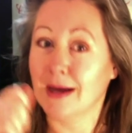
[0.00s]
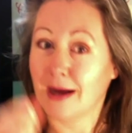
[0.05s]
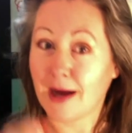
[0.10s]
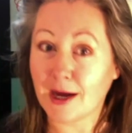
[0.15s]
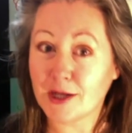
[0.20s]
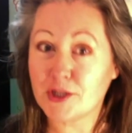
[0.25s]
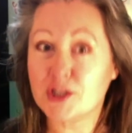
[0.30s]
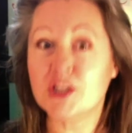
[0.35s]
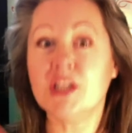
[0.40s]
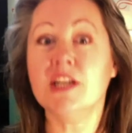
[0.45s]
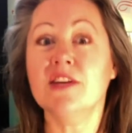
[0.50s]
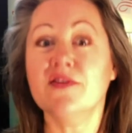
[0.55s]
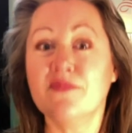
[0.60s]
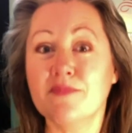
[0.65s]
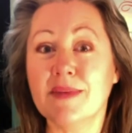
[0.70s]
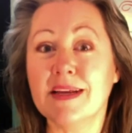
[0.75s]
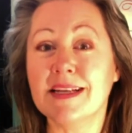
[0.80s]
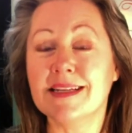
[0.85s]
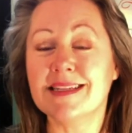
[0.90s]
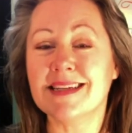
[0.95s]

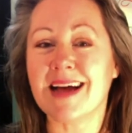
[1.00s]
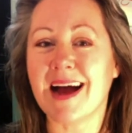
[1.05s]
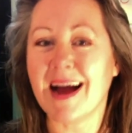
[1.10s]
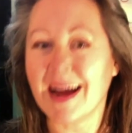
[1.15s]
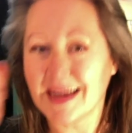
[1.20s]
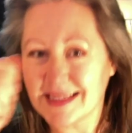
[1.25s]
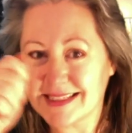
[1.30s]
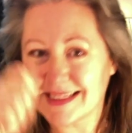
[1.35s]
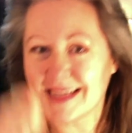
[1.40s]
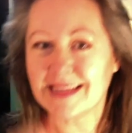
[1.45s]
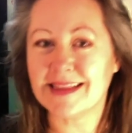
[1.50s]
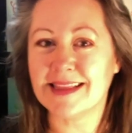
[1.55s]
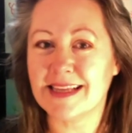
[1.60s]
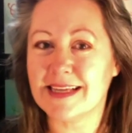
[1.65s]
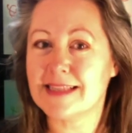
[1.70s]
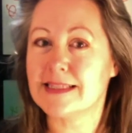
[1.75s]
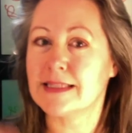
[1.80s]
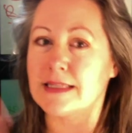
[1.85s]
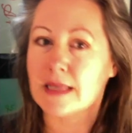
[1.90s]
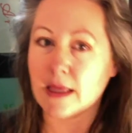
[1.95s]
achievement, I did
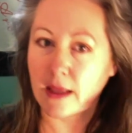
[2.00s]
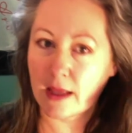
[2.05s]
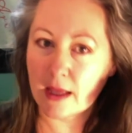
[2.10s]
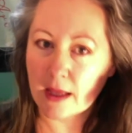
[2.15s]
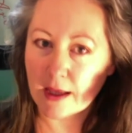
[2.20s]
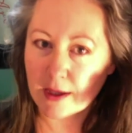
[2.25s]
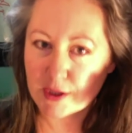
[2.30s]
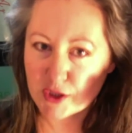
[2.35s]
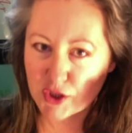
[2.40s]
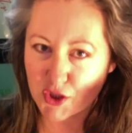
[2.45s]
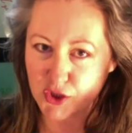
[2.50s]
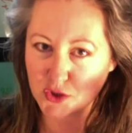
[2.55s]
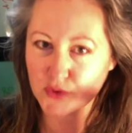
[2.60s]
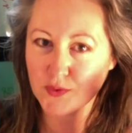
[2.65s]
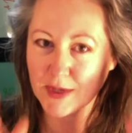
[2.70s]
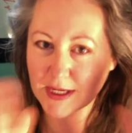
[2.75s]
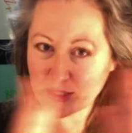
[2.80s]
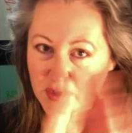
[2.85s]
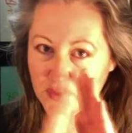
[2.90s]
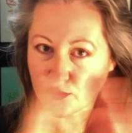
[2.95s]
this
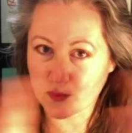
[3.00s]
strict